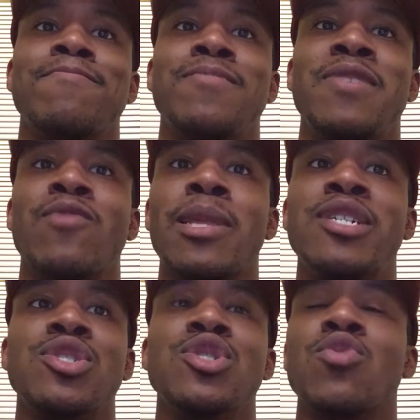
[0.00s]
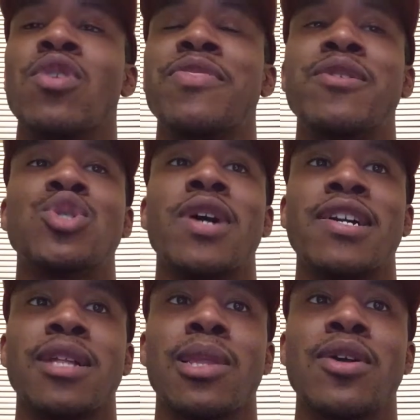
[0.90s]
in relation to what they're
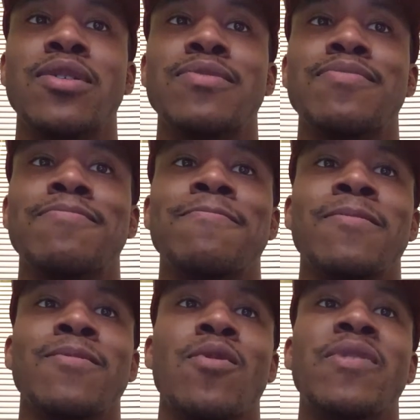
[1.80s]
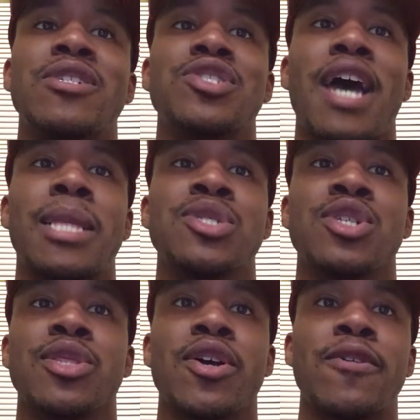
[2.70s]
trying to learn or being challenged
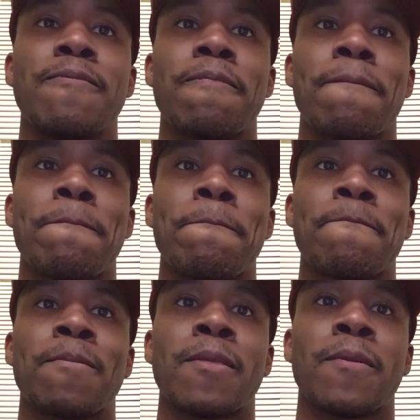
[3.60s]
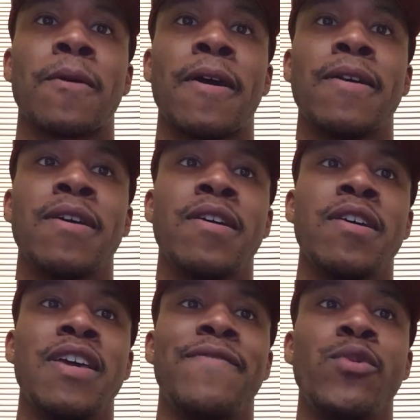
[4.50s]
to learn. Okay.
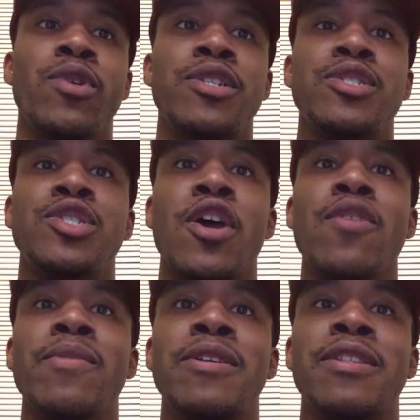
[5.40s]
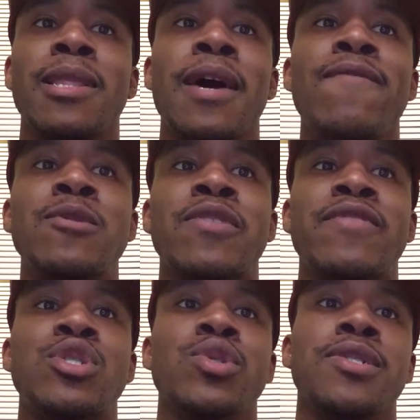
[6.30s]
If you want to determine levels of
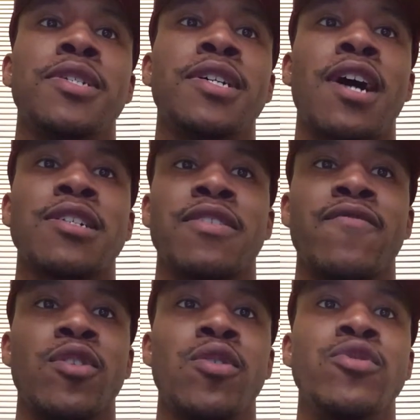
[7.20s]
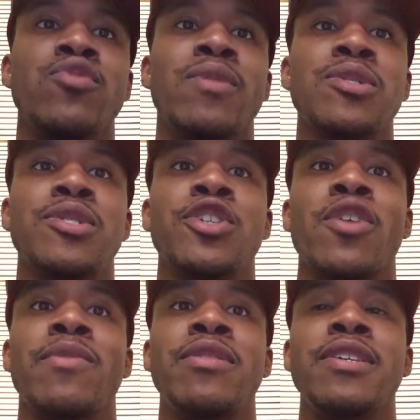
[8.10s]
intrinsic cognitive load, you must
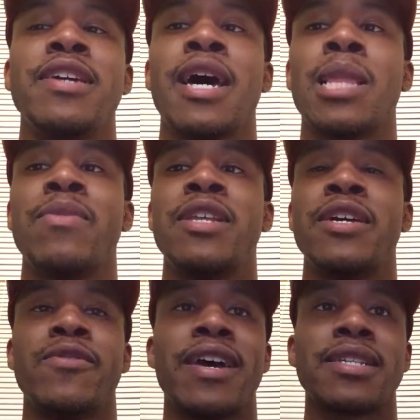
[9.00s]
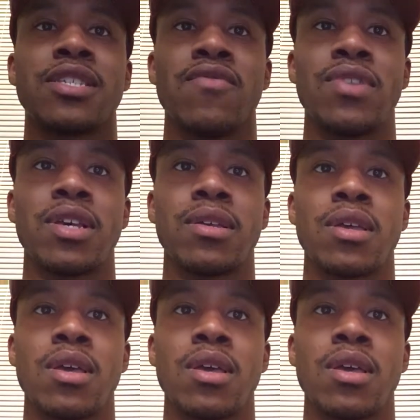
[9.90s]
determine the element interactivity.